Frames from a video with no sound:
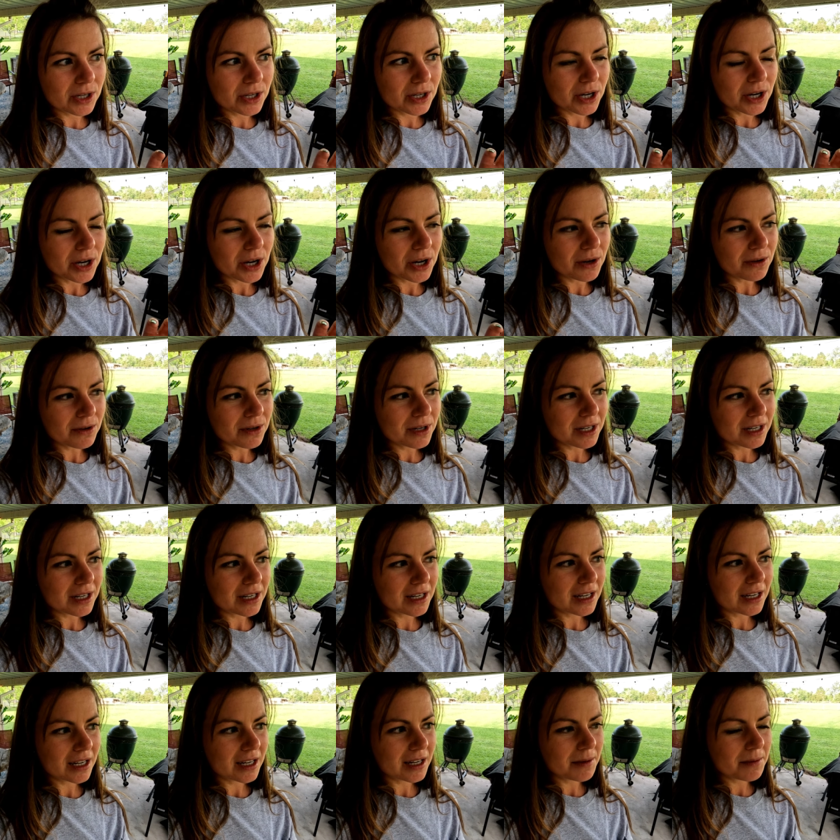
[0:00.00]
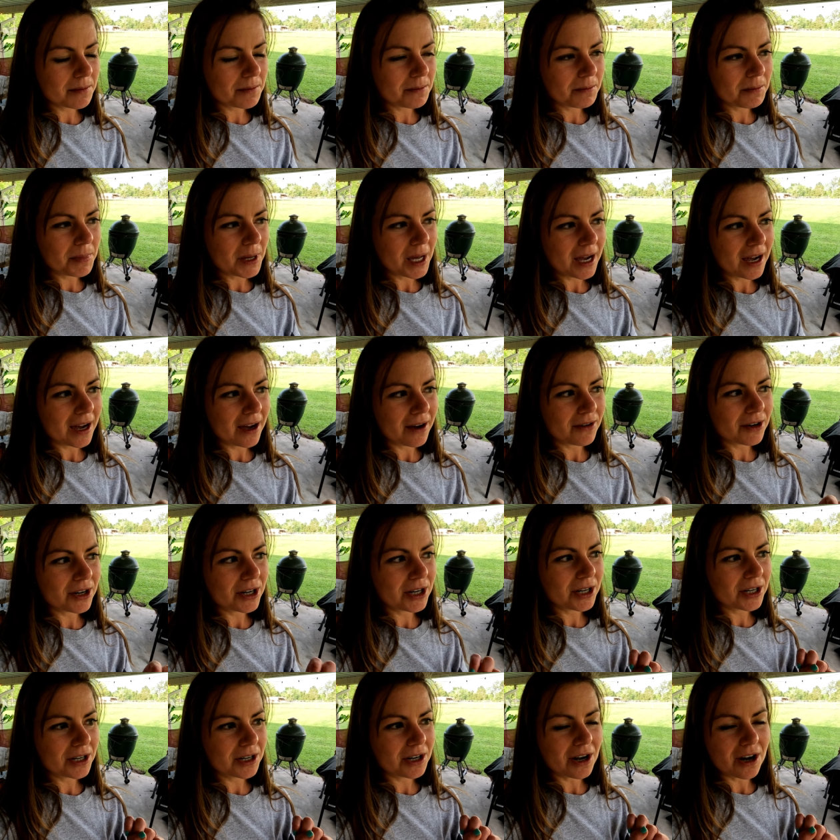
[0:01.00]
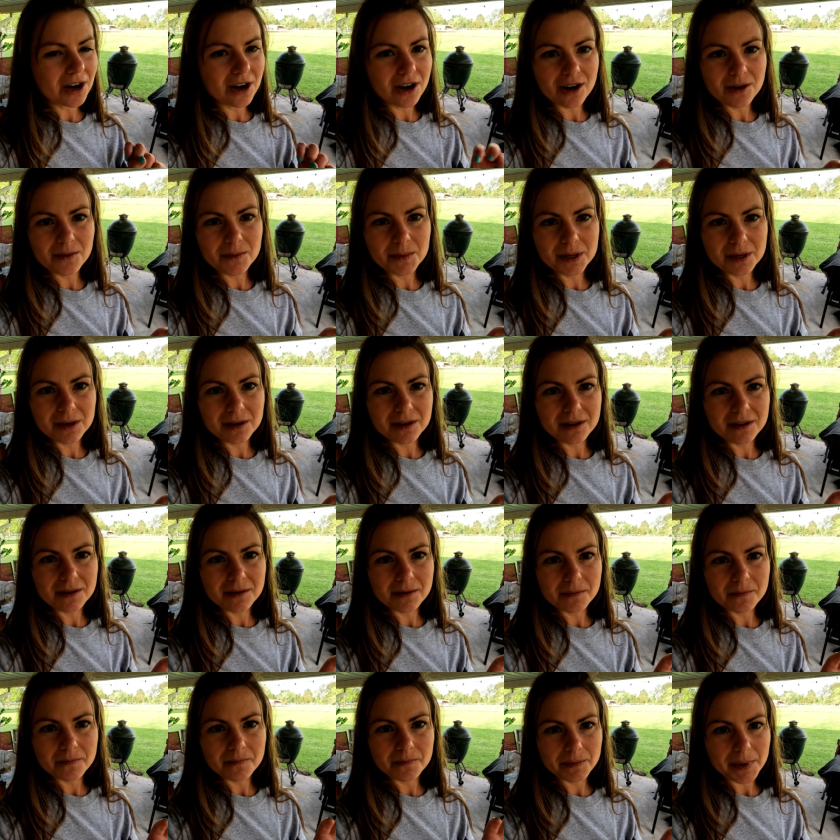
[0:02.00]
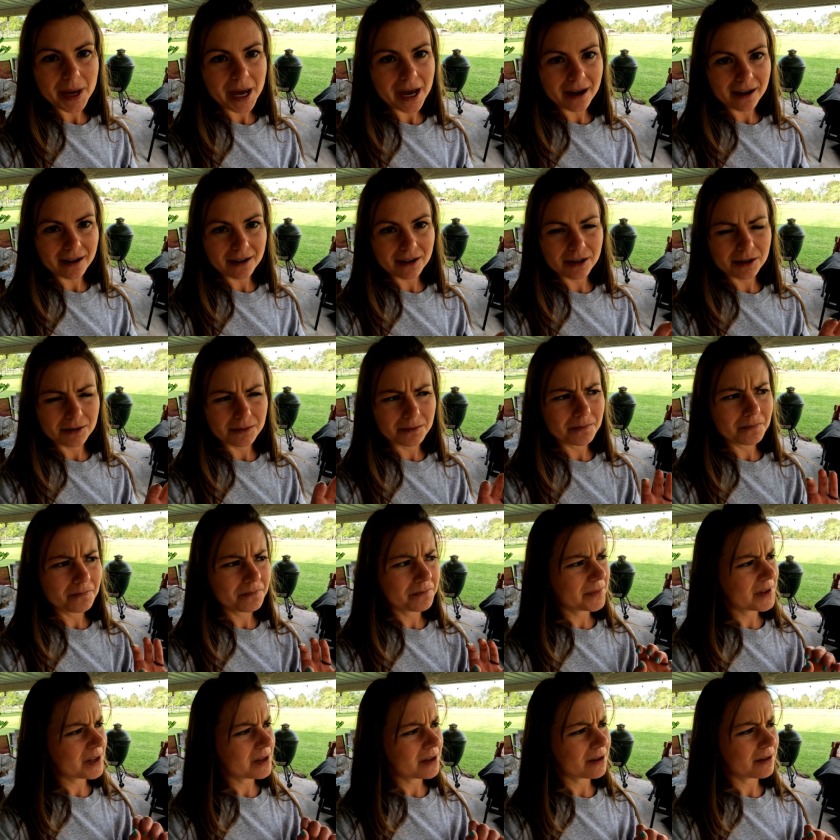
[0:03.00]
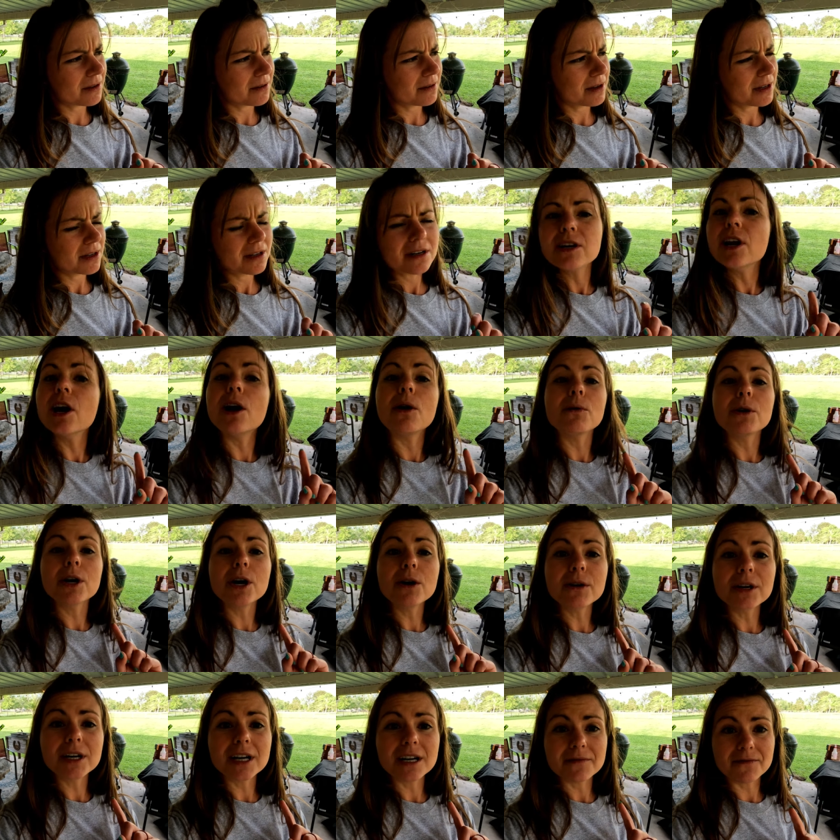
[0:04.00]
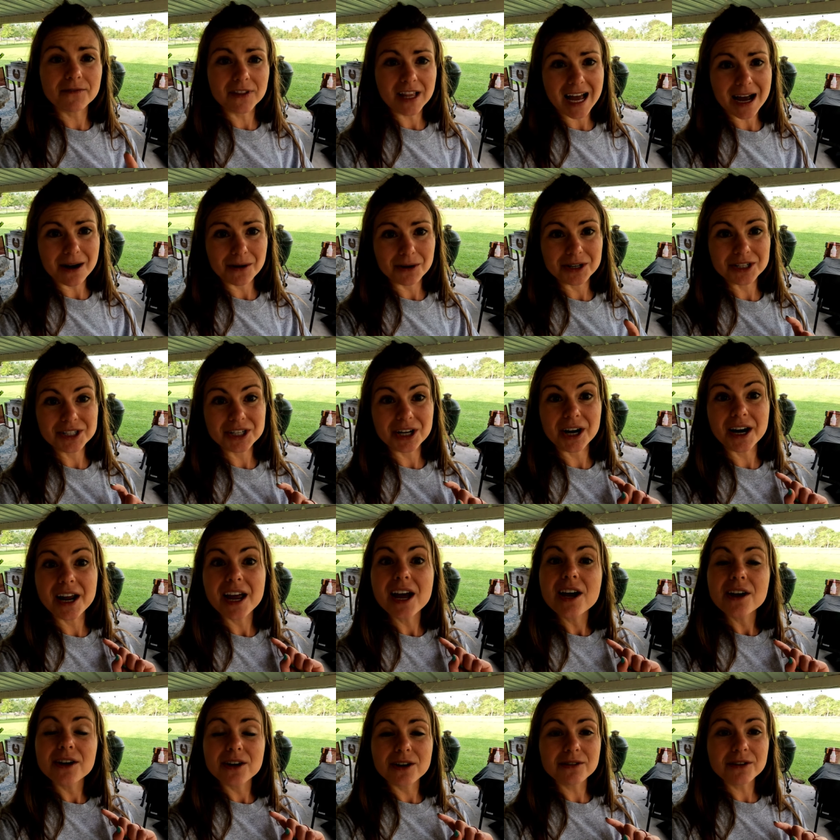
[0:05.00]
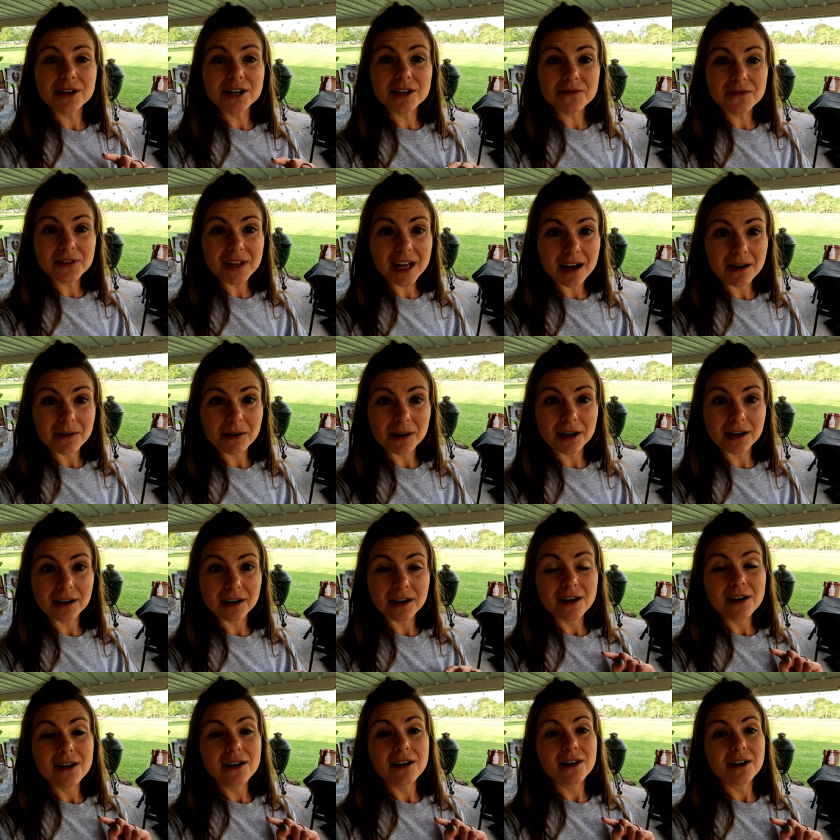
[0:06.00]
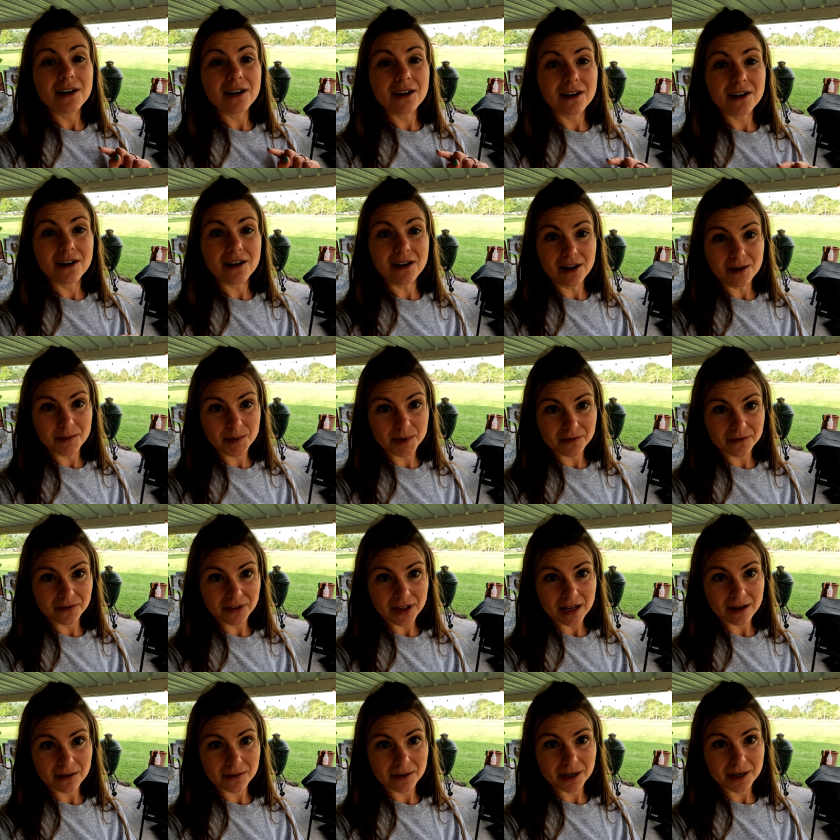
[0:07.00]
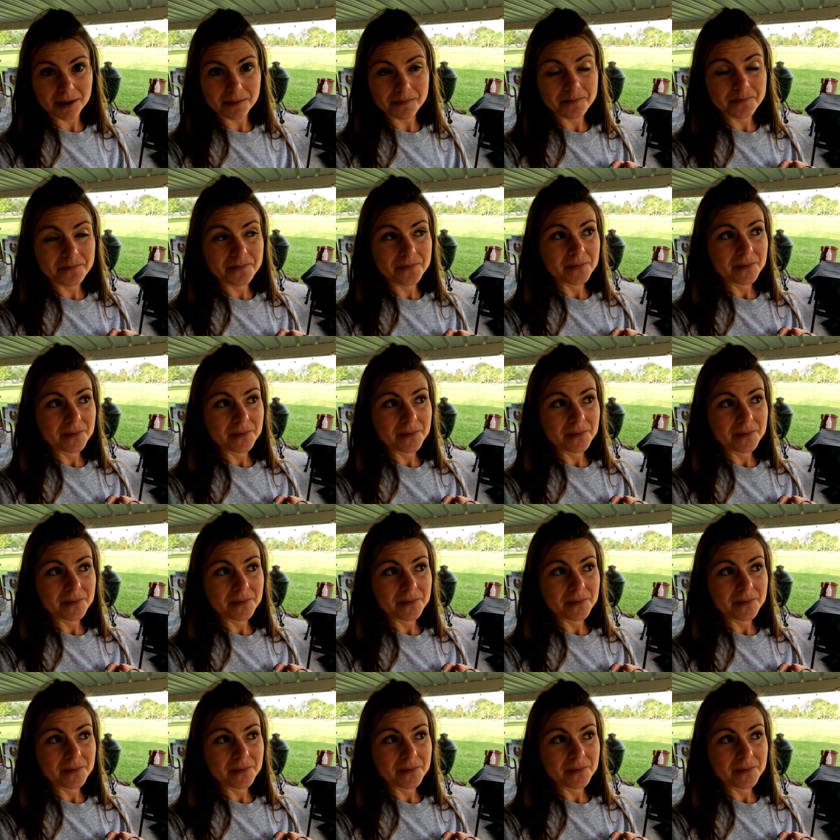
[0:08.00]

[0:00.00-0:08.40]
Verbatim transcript: coconut powder, almond powder, no, coconut flour, sorry. Coconut flour, almond flour,